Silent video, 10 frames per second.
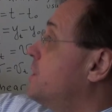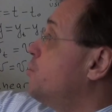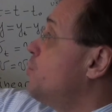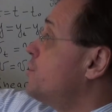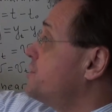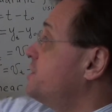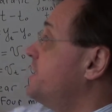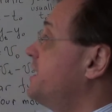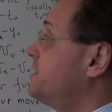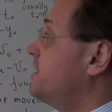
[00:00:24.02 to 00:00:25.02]

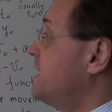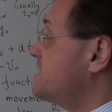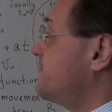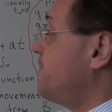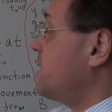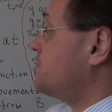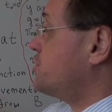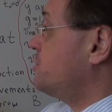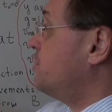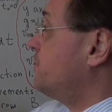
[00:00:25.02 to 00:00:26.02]
coordinate as
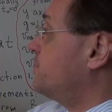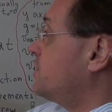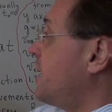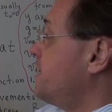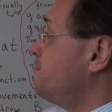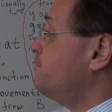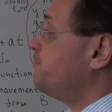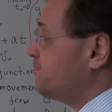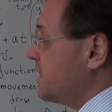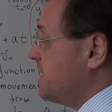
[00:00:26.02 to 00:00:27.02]
function of time.
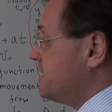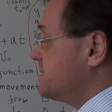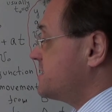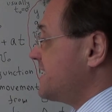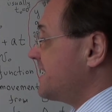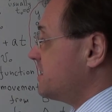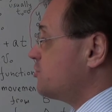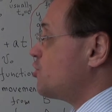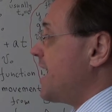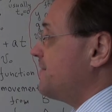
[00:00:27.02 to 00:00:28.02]
Second
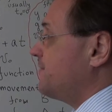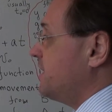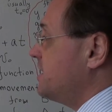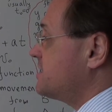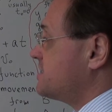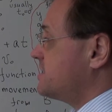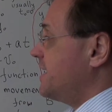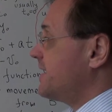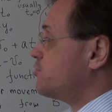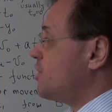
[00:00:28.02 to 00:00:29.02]
graph is
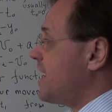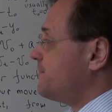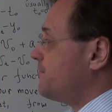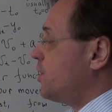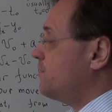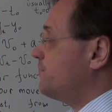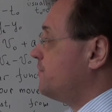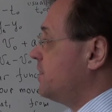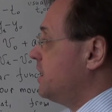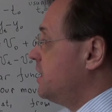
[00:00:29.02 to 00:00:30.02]
a graph of
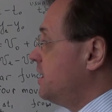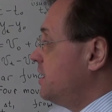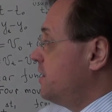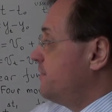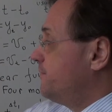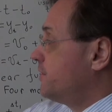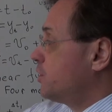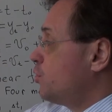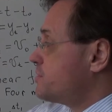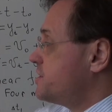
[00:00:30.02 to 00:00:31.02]

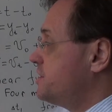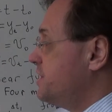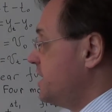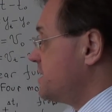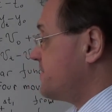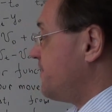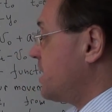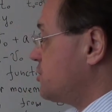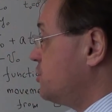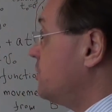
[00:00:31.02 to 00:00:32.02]
velocity as
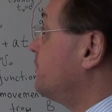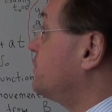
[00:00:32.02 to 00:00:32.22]
function of